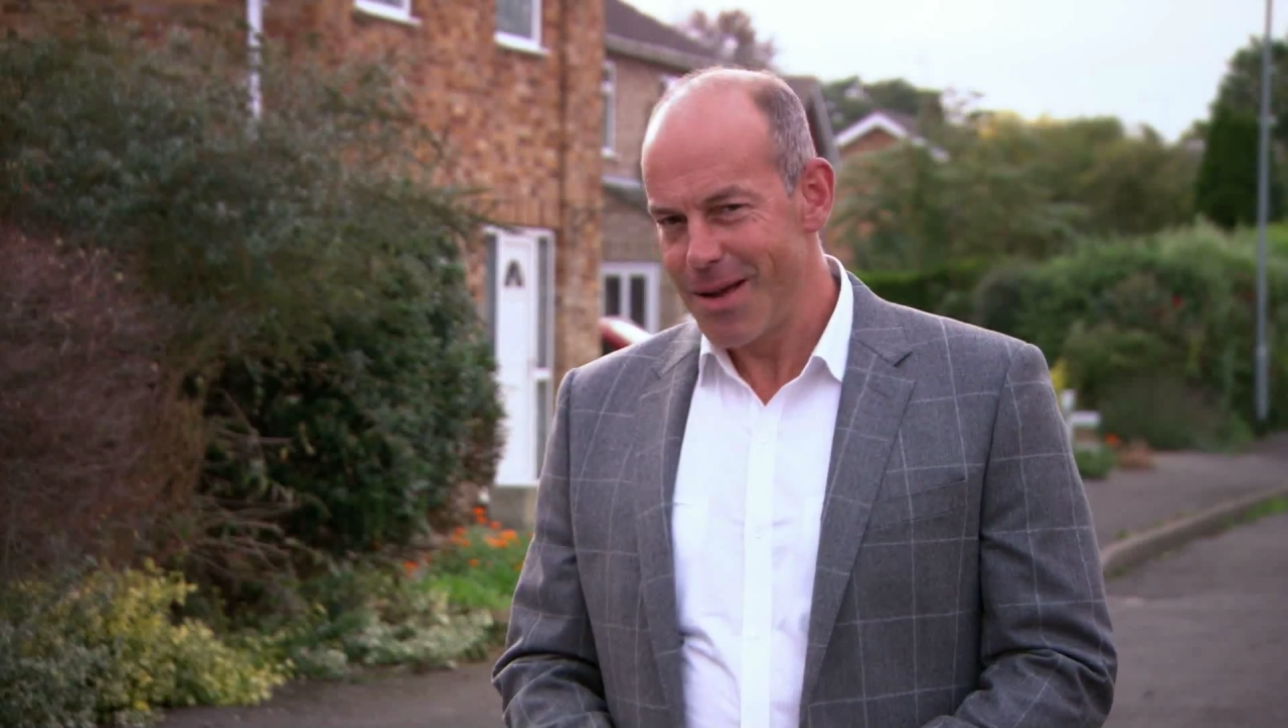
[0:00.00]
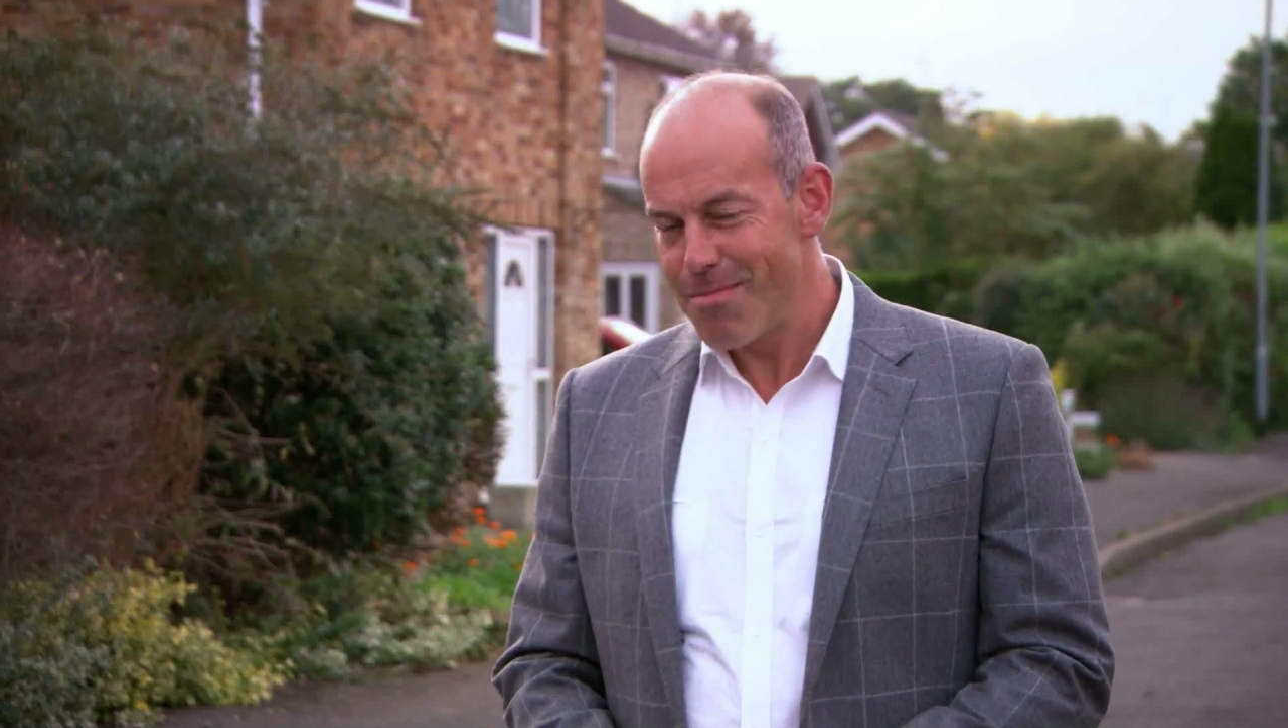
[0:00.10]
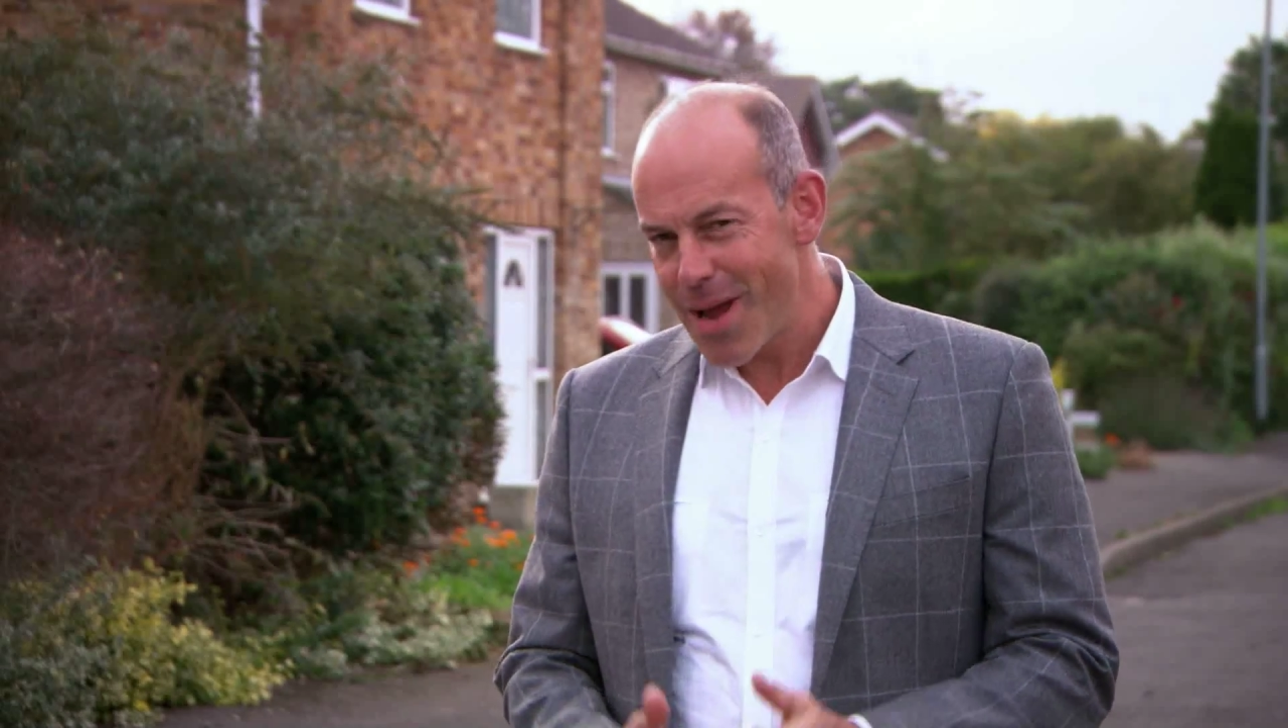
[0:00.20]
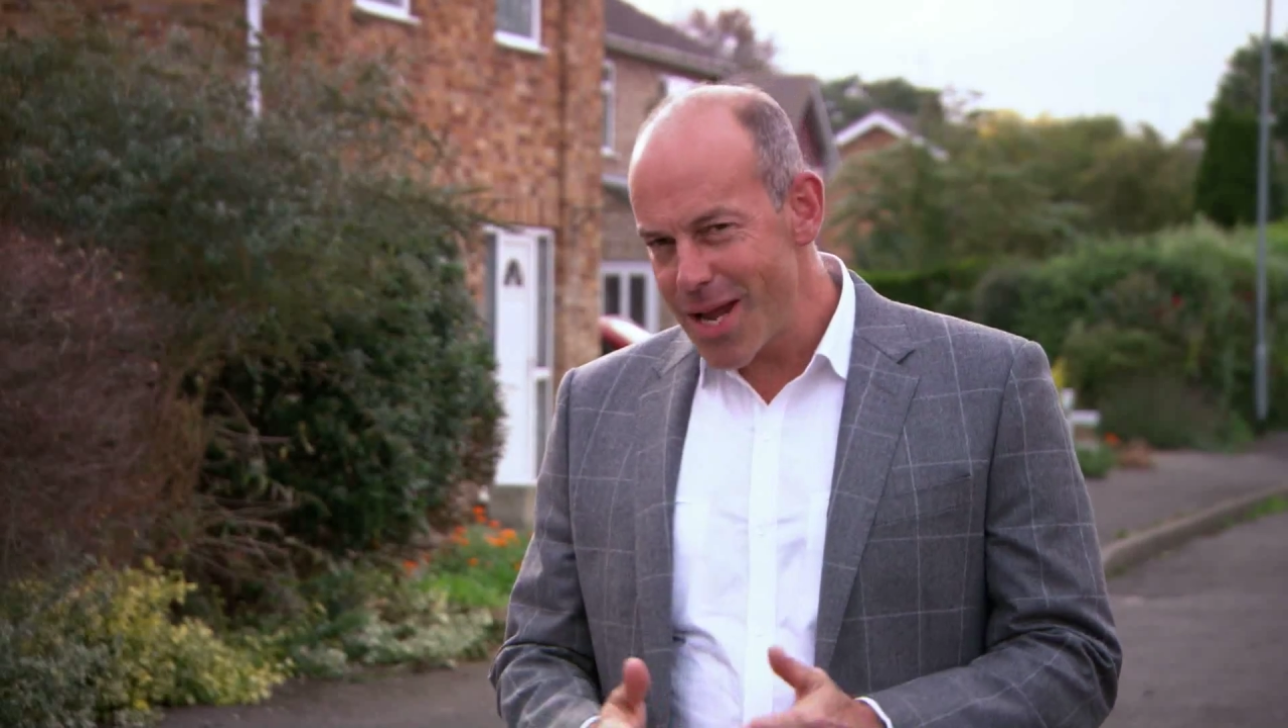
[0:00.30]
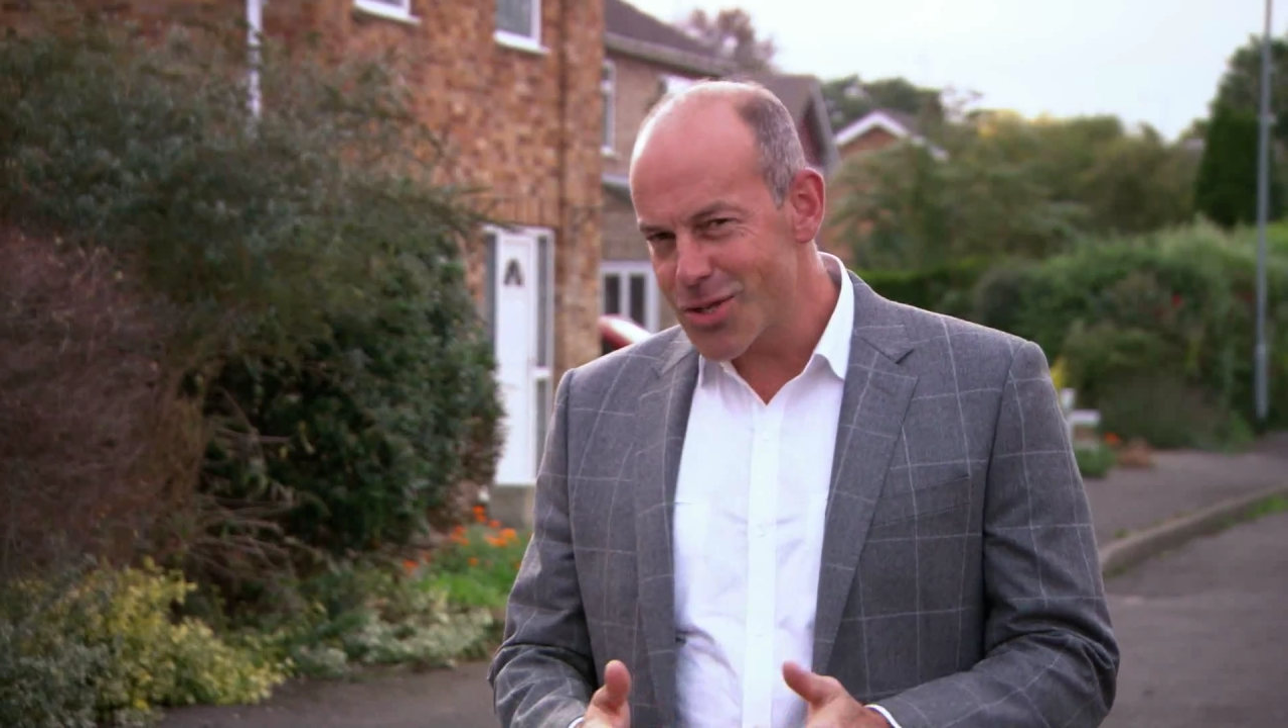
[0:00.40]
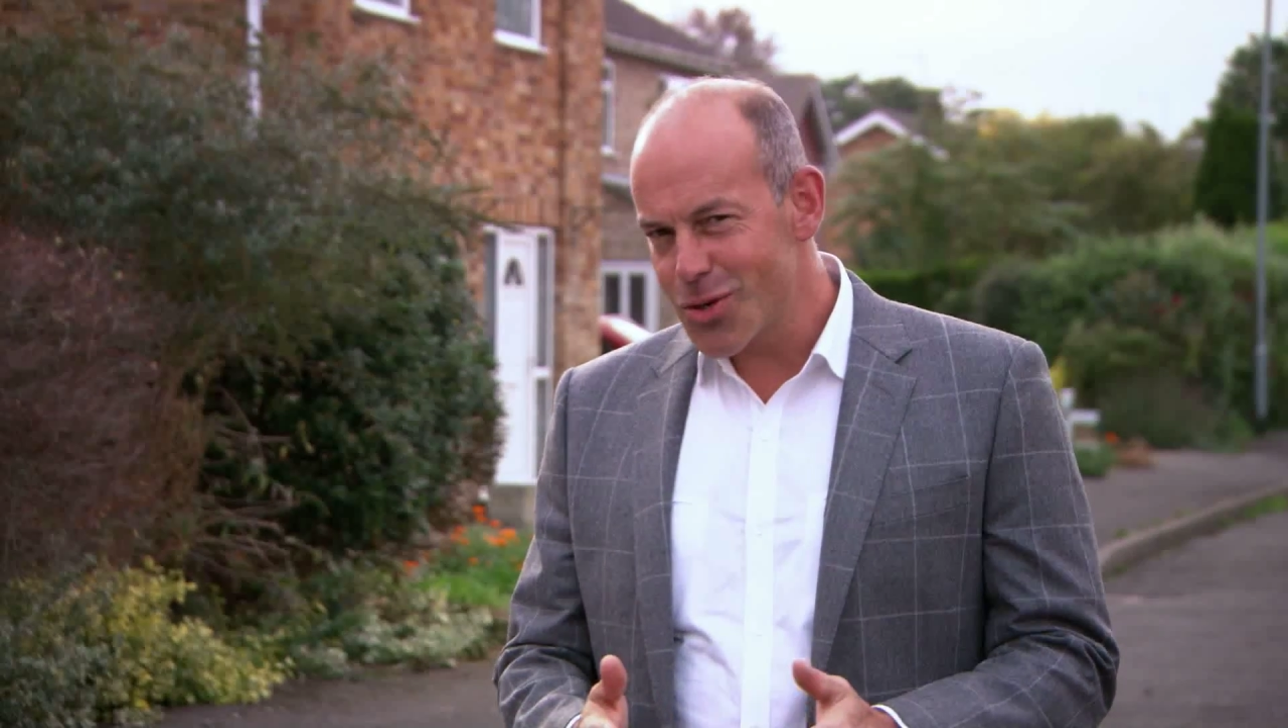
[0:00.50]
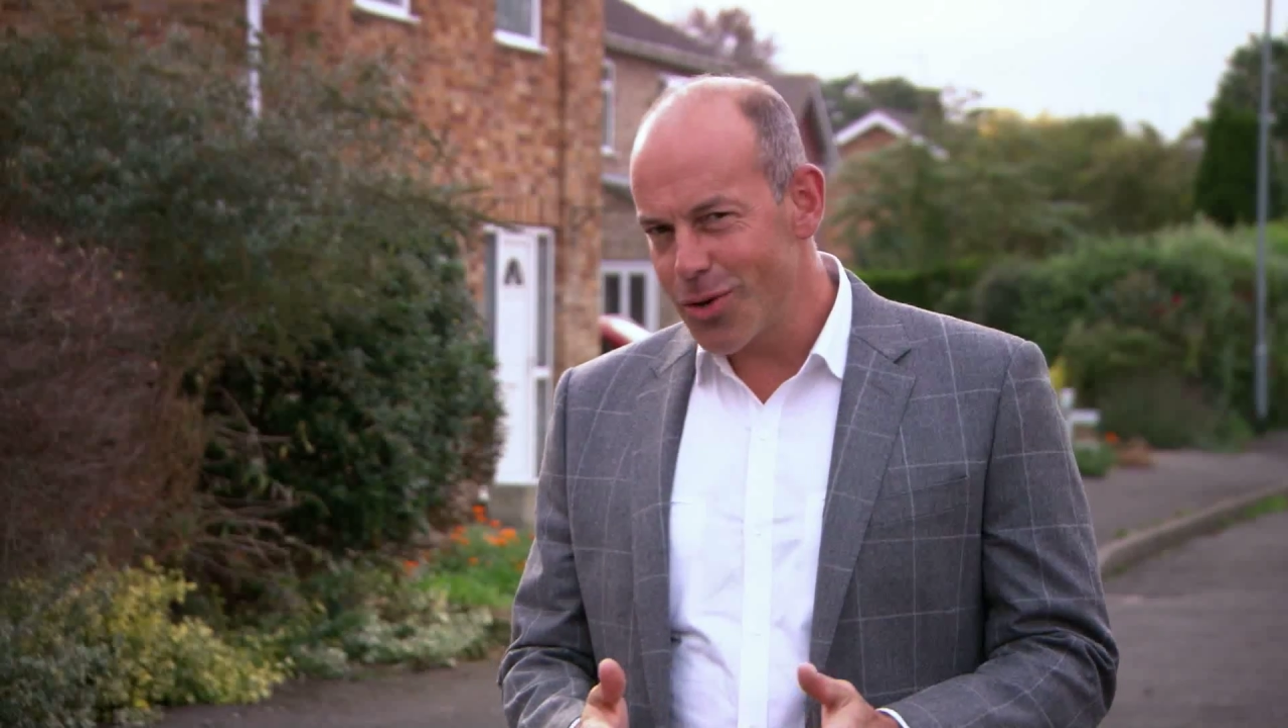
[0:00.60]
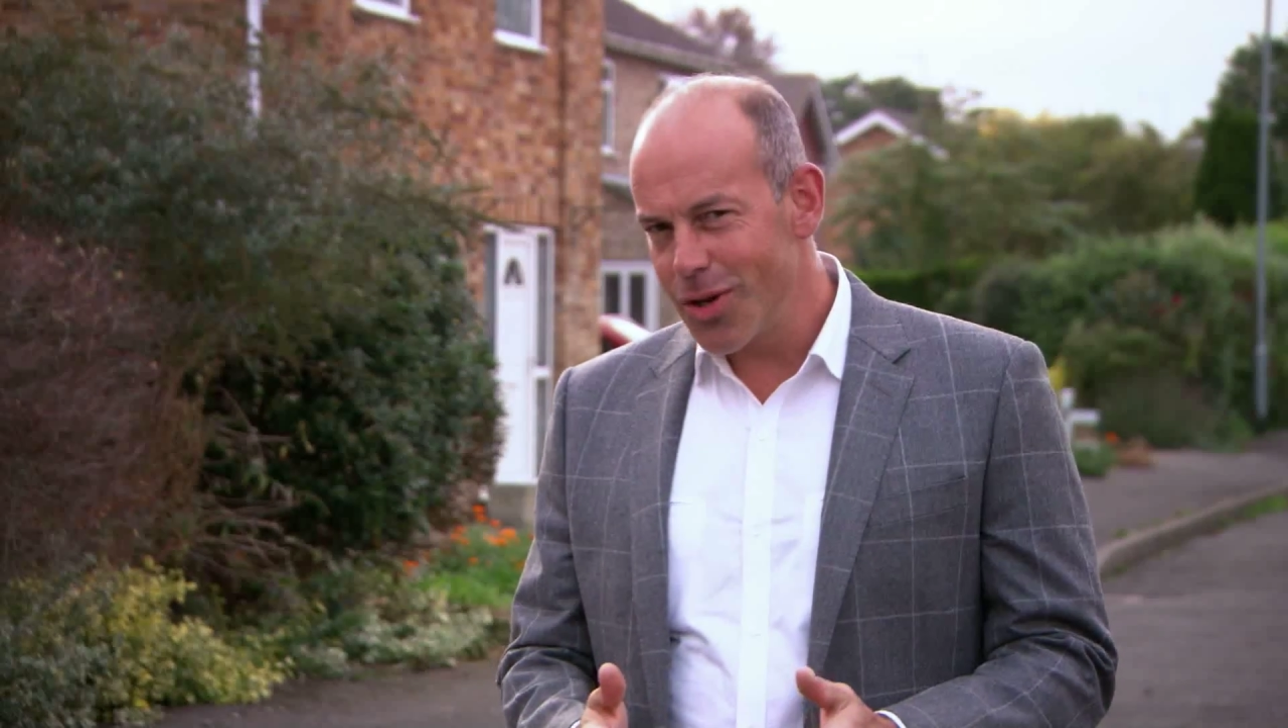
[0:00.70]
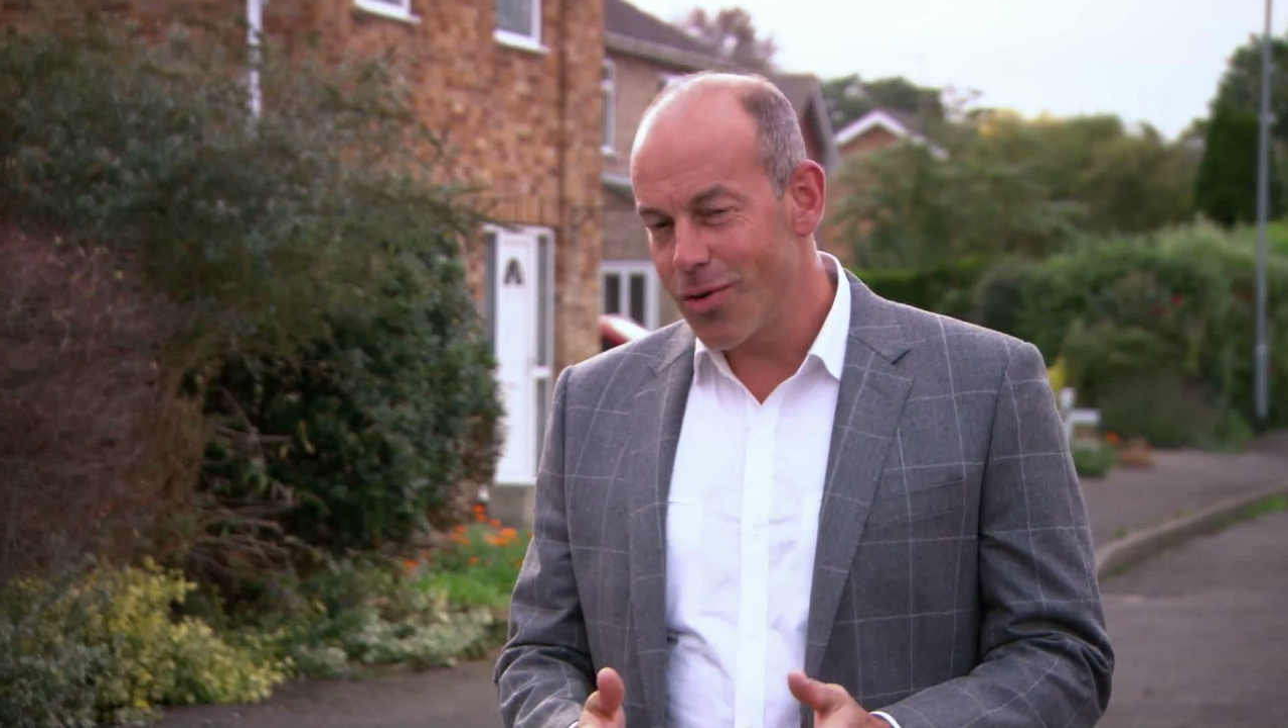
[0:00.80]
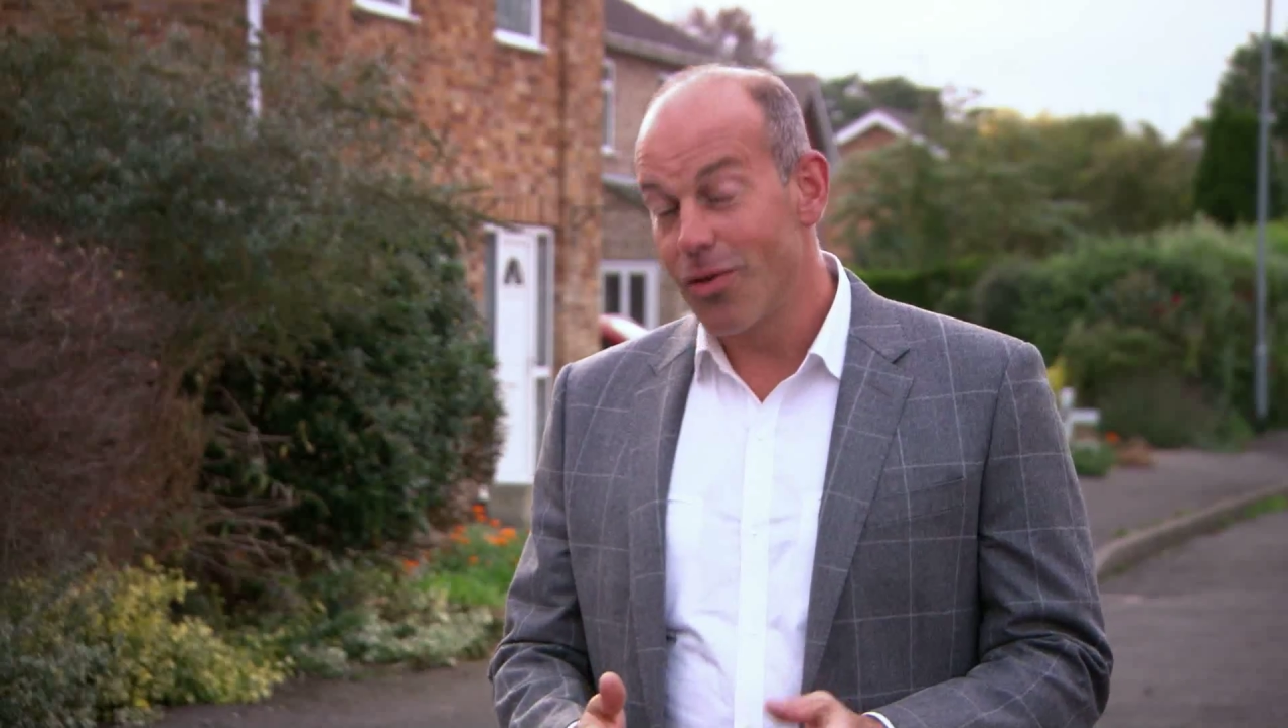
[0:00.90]
Make
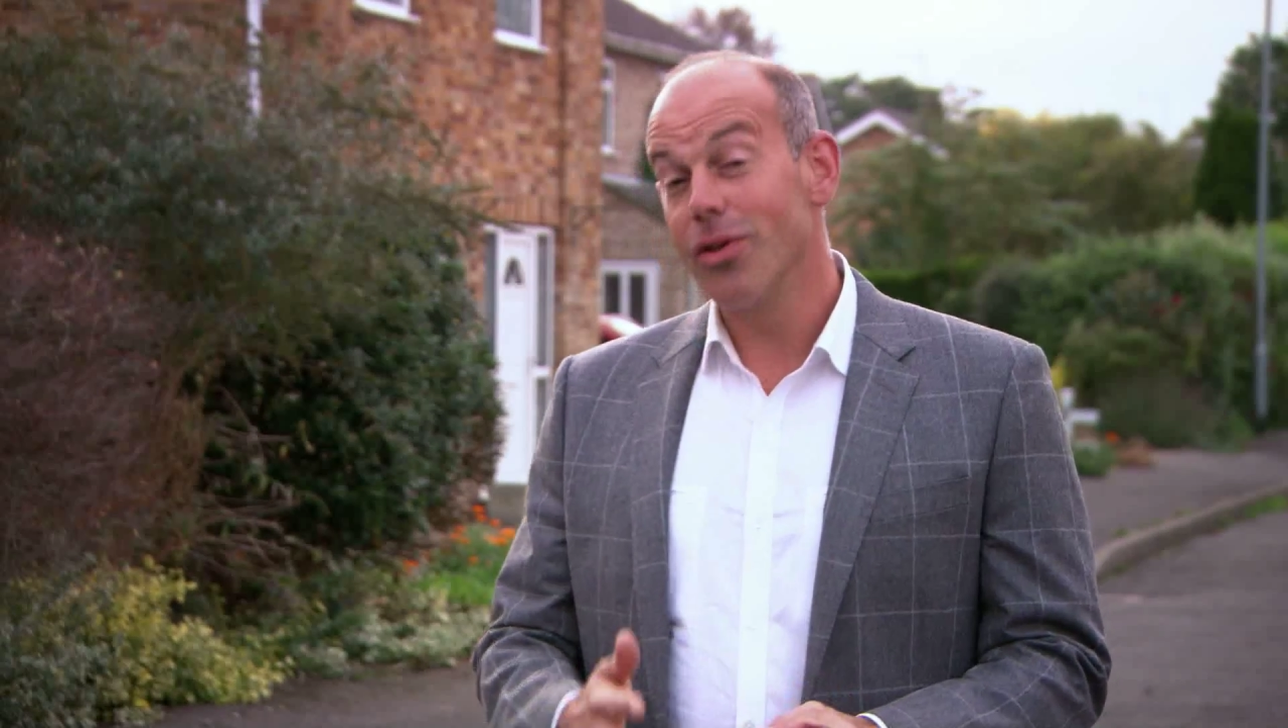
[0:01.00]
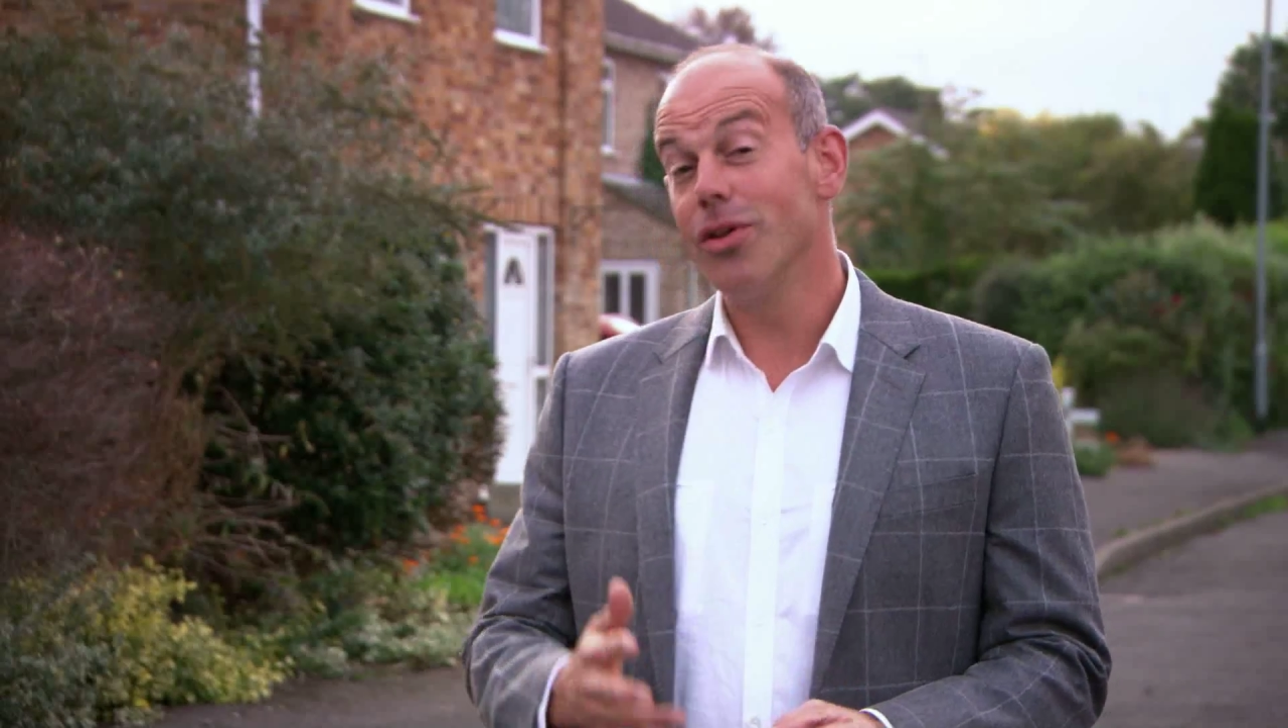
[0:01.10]
sure your